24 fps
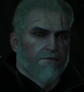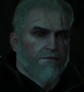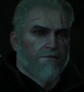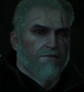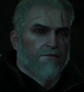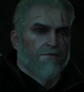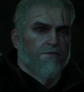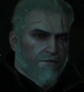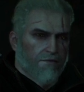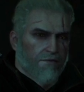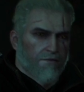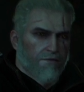
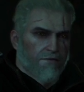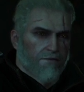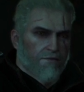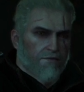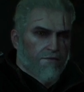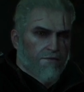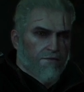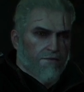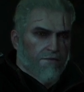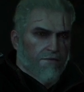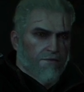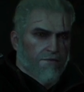
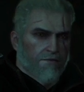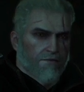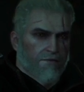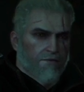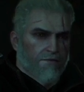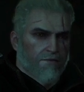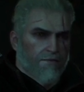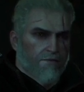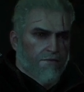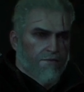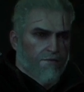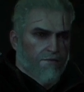
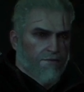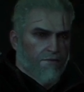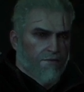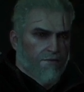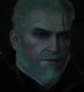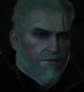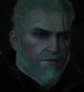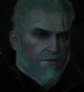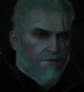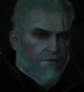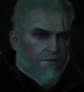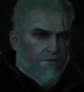
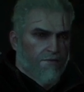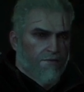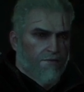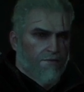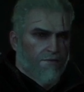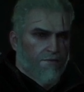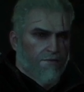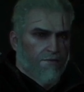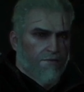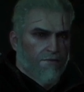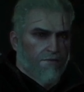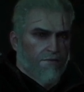
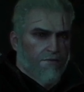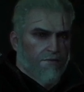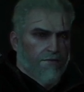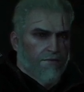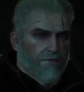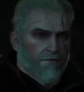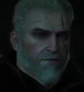(no one is talking)